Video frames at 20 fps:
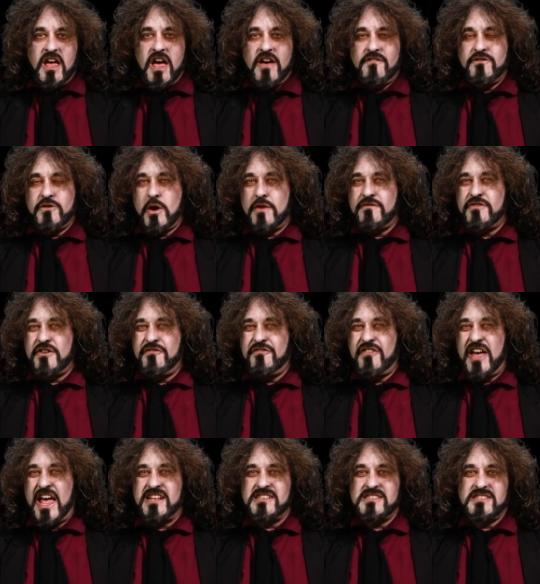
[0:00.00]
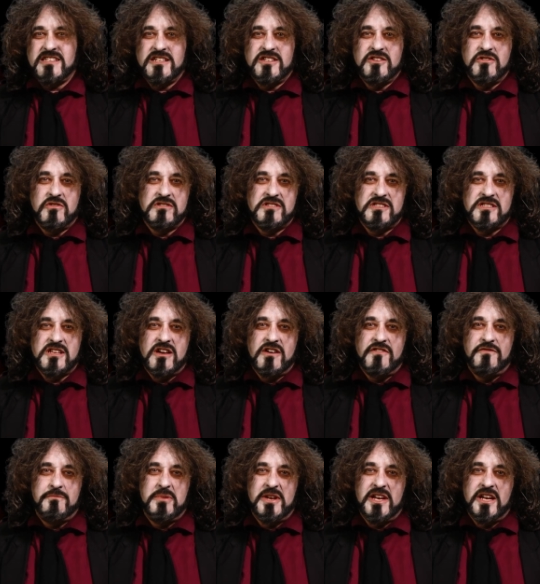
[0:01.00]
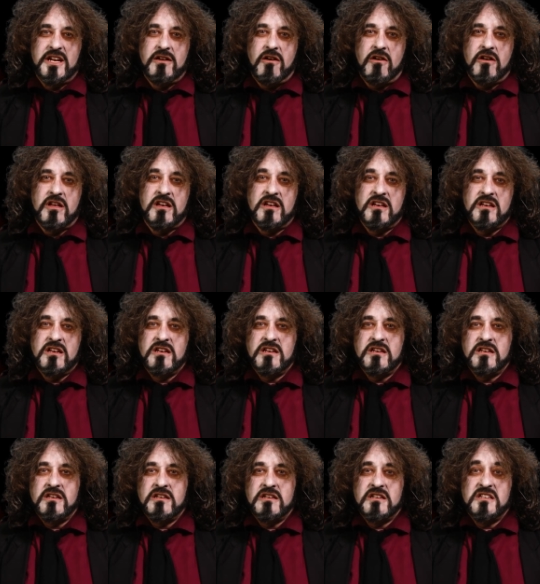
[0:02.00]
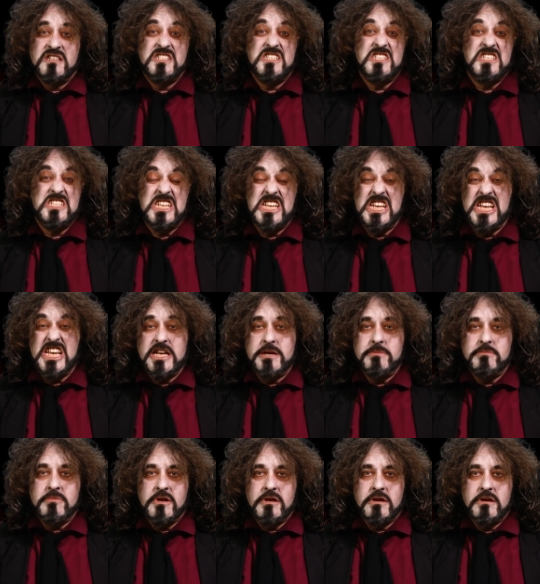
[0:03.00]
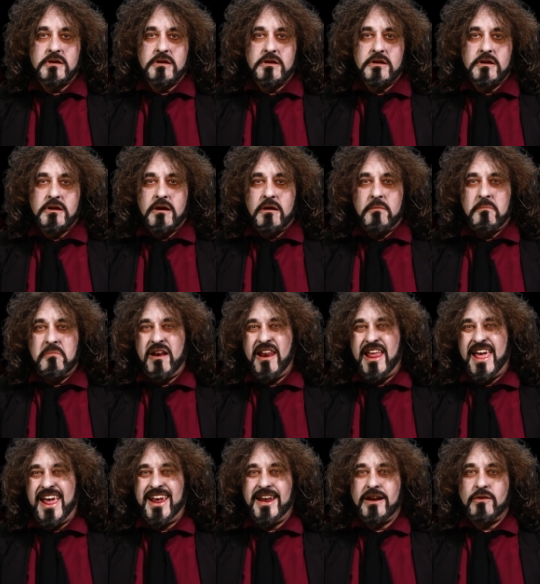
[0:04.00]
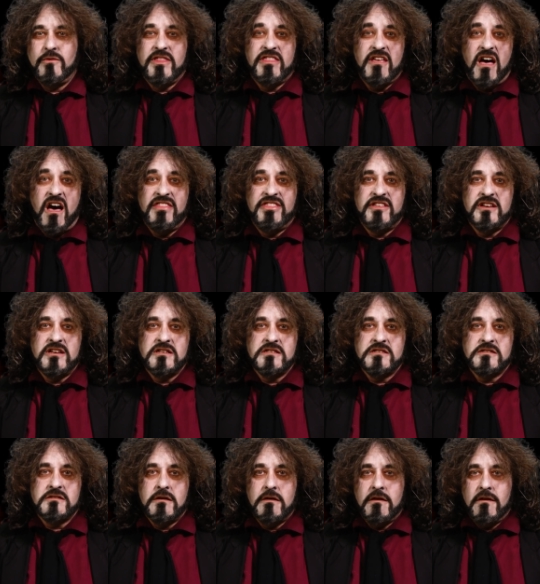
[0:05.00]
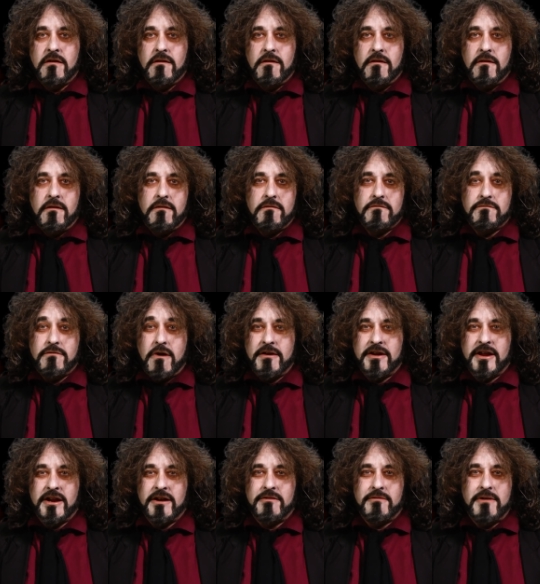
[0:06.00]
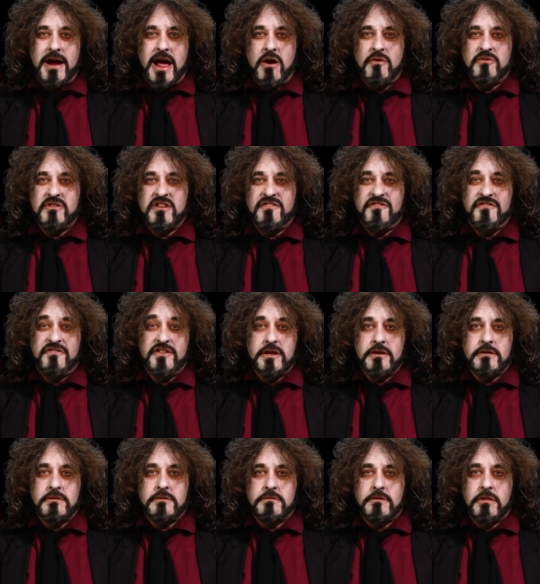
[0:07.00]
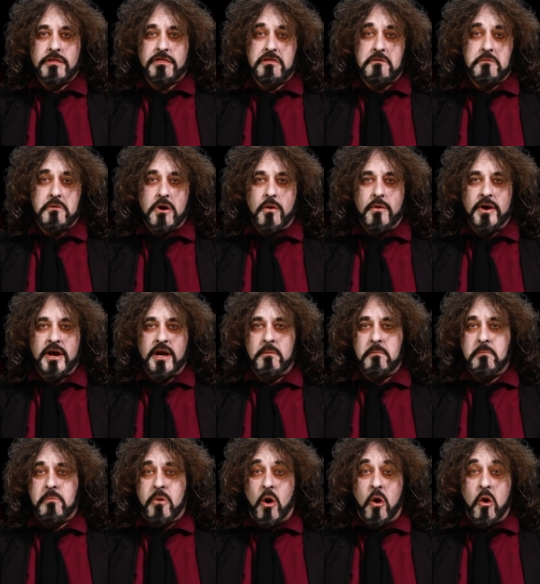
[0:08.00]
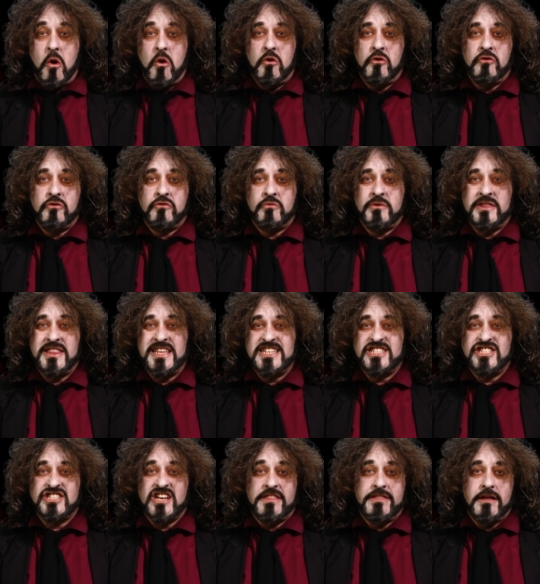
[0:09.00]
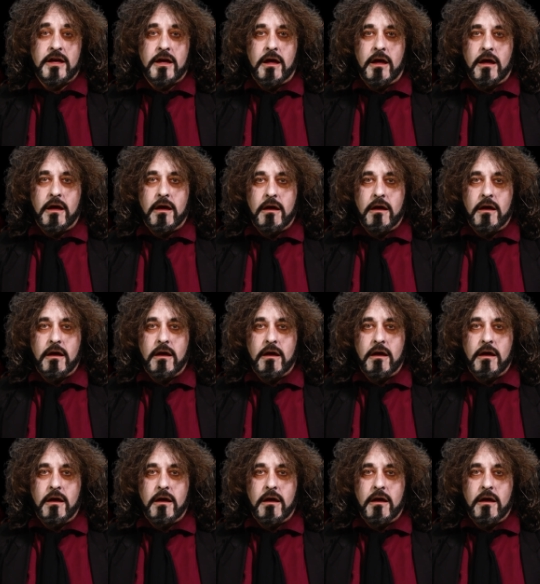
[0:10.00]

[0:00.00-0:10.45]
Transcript: Have you ever fancied yourself being on a team, playing with others, running around a field, throwing balls with each other?